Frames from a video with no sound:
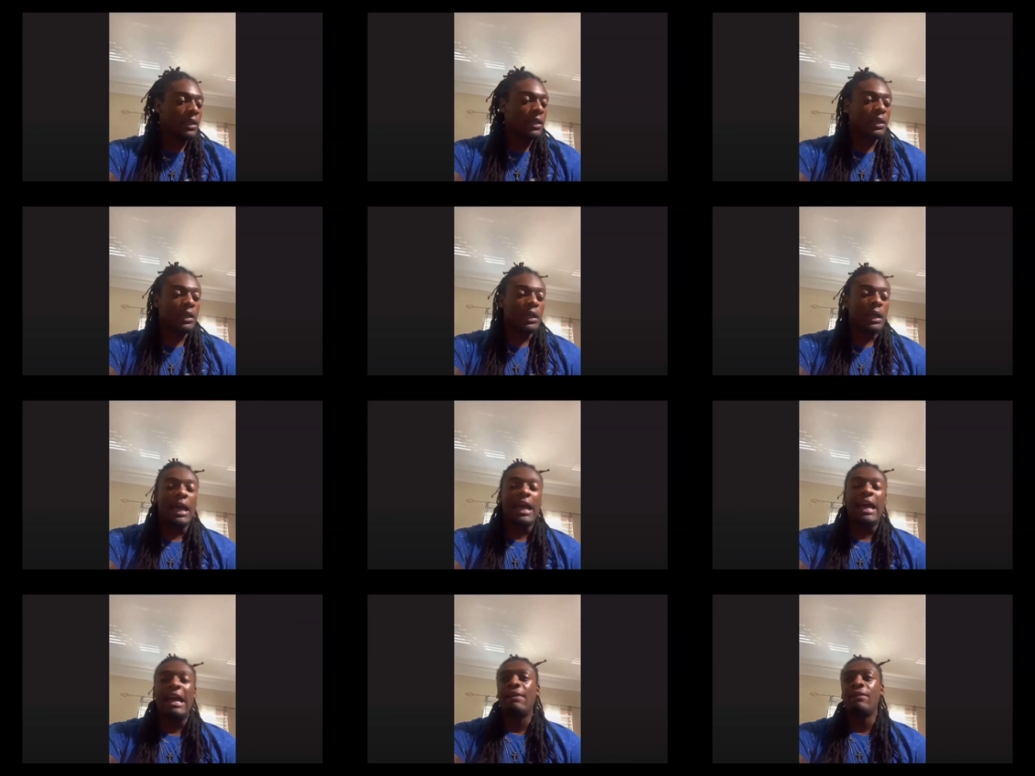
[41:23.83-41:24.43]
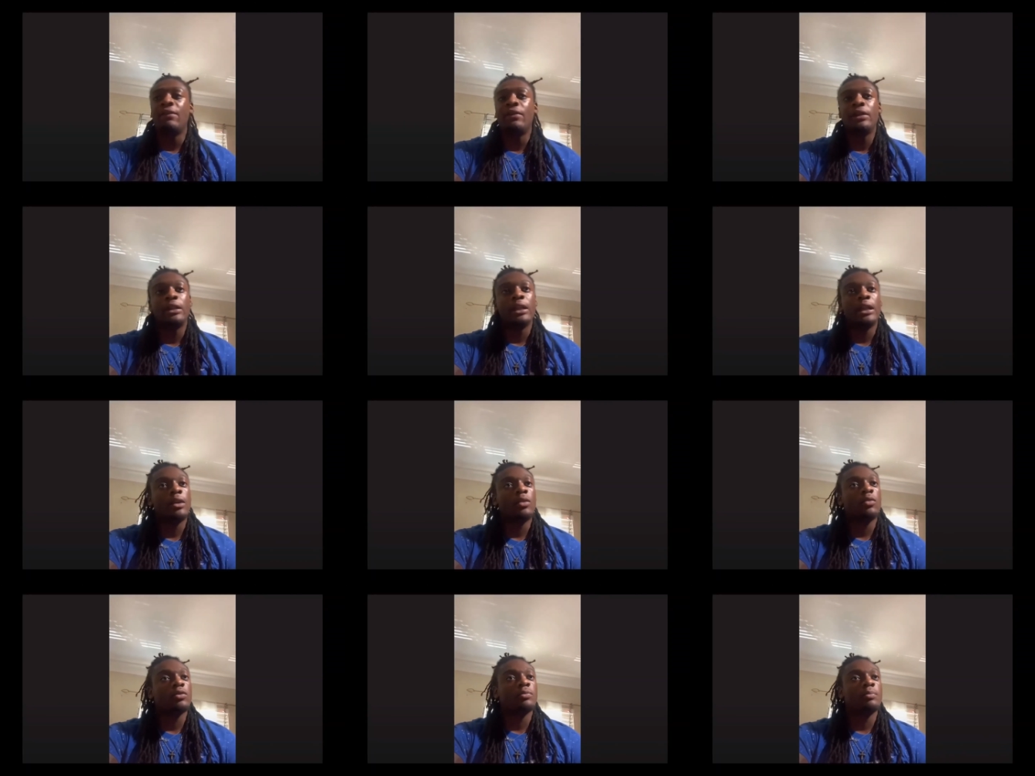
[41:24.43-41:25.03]
everything
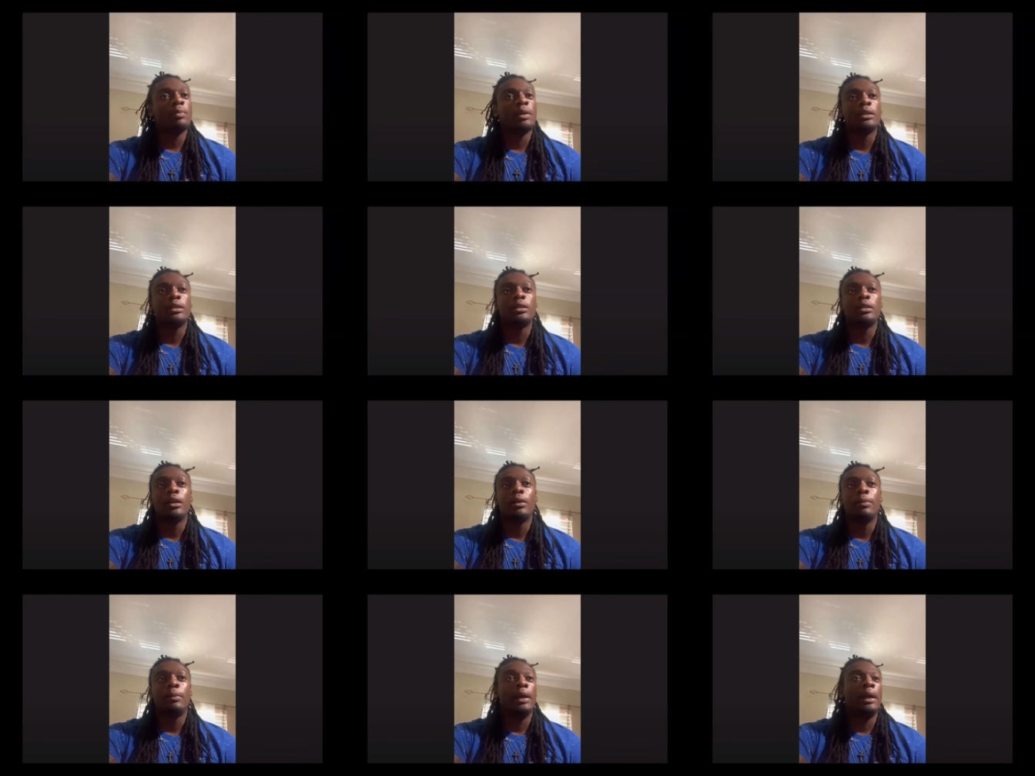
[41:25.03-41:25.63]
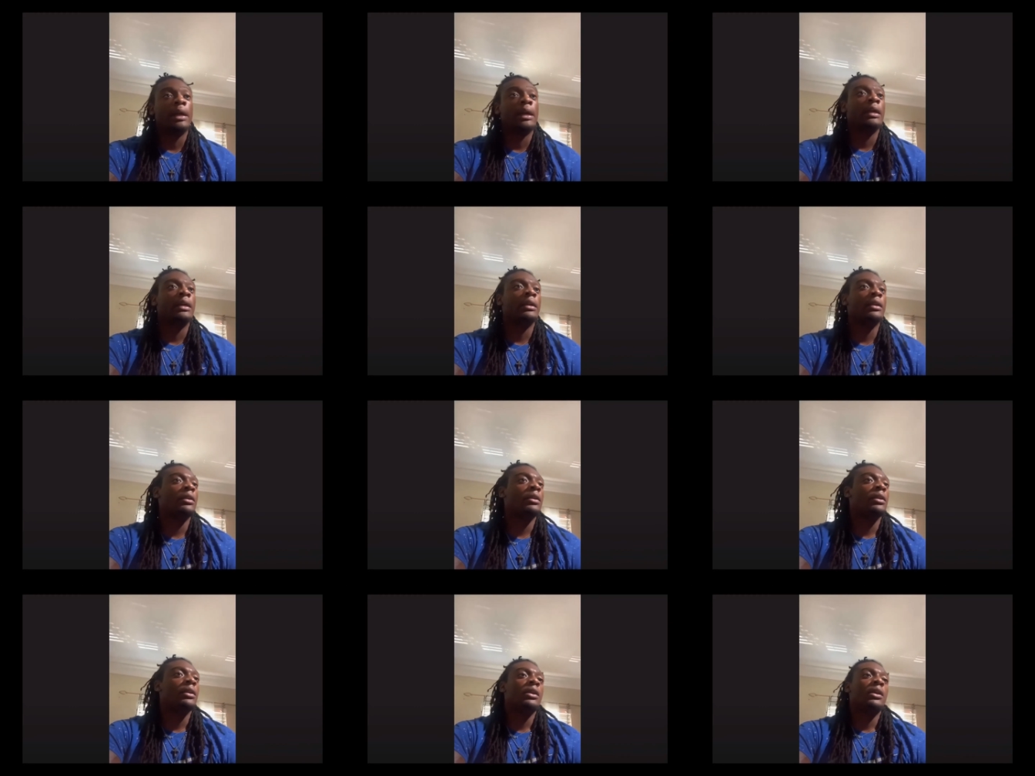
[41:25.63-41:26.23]
was messed up. And
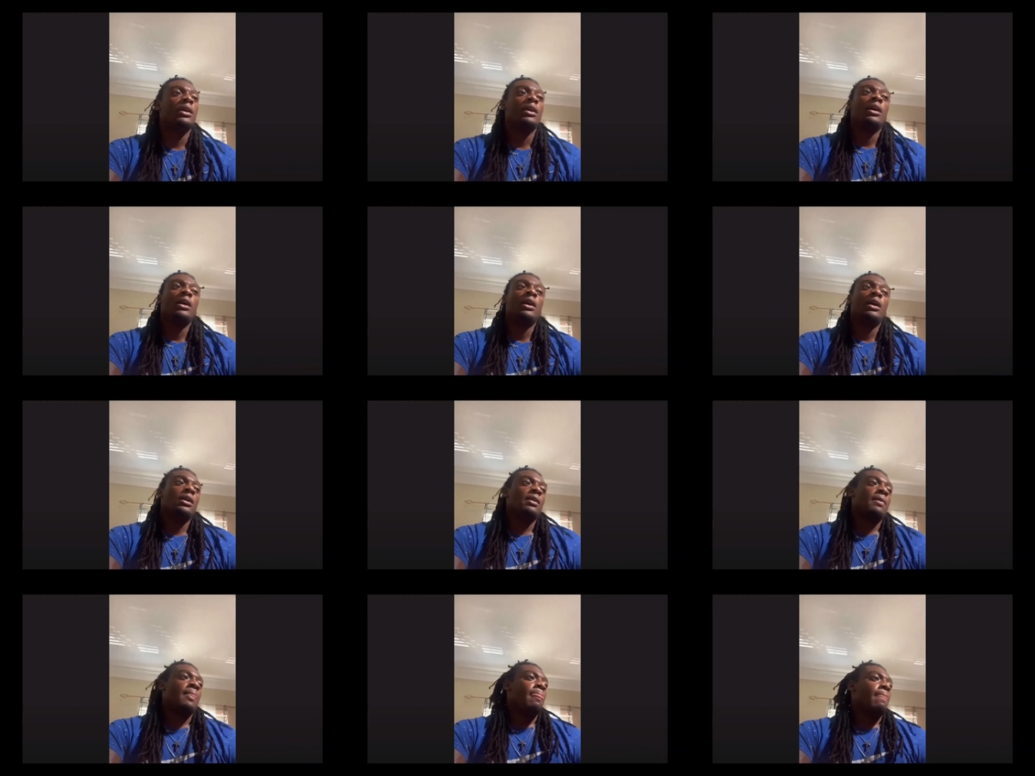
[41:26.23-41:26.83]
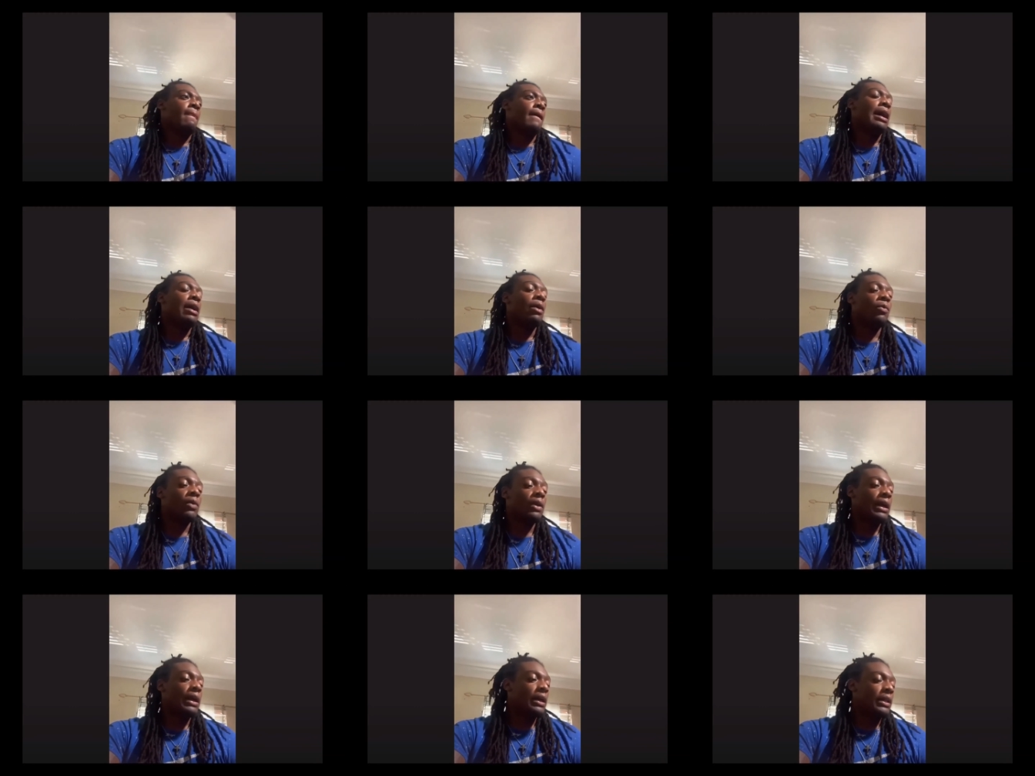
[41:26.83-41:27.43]
I went
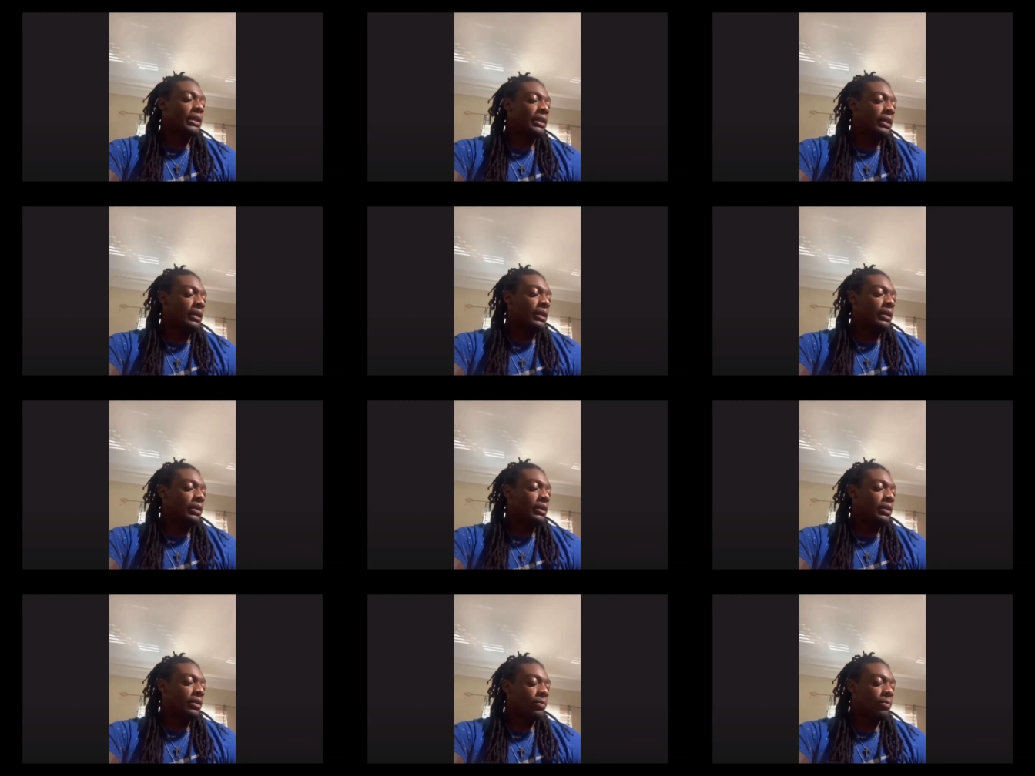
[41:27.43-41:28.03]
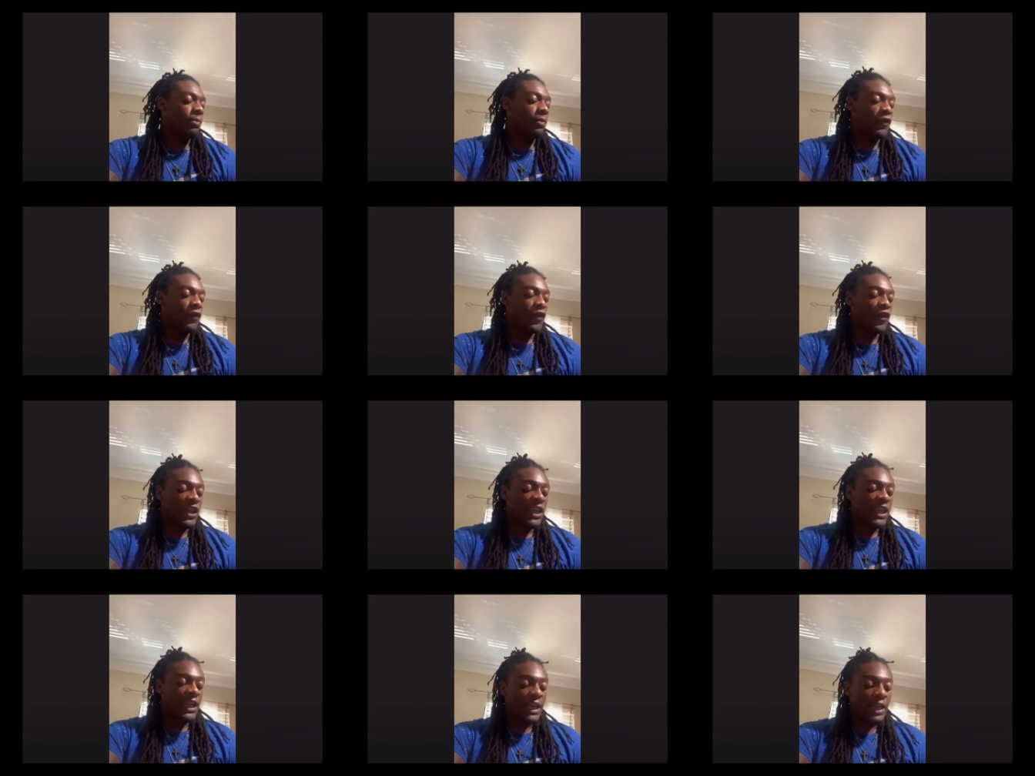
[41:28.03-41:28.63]
out there before the
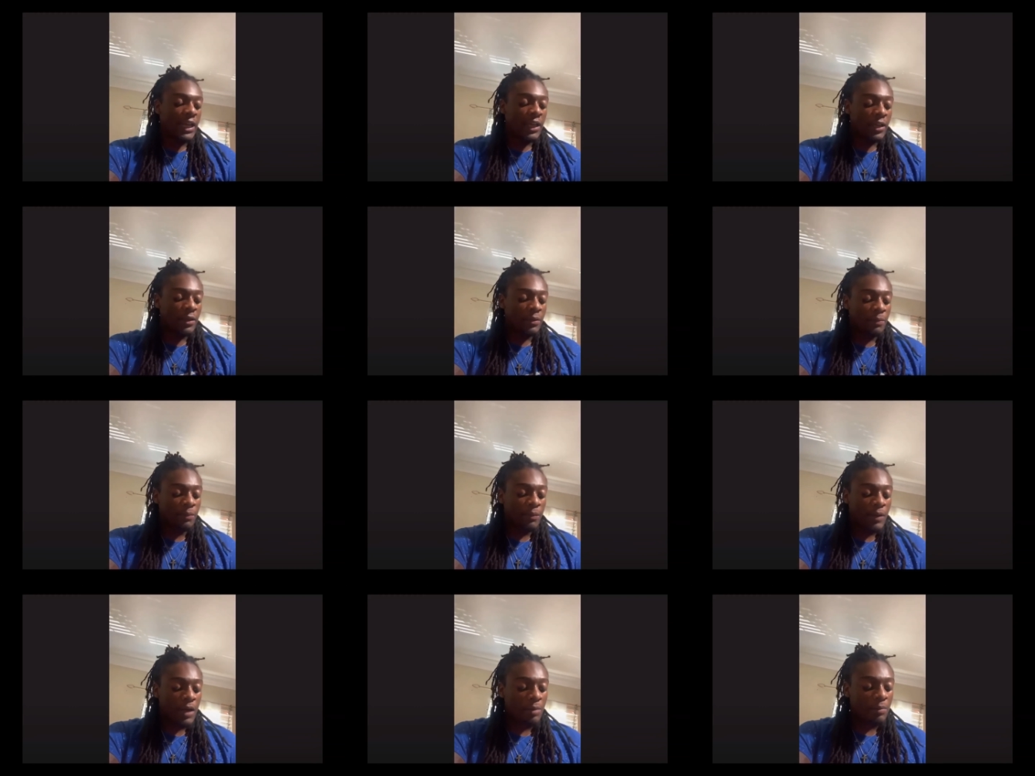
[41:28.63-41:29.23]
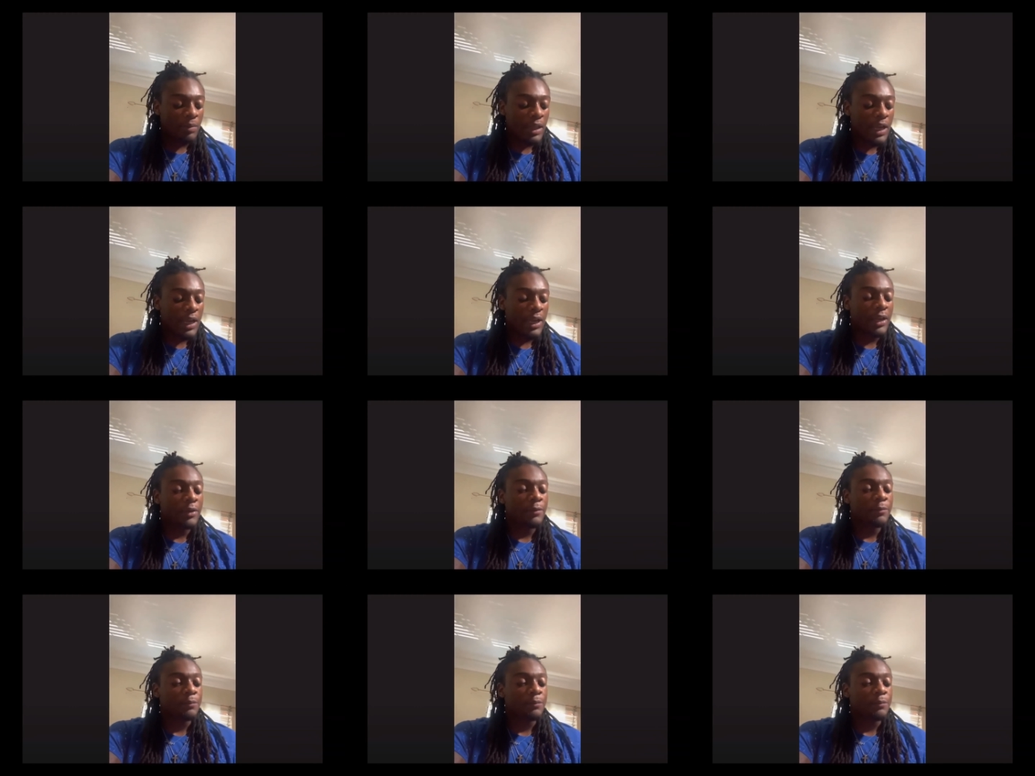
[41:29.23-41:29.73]
game. I'm like,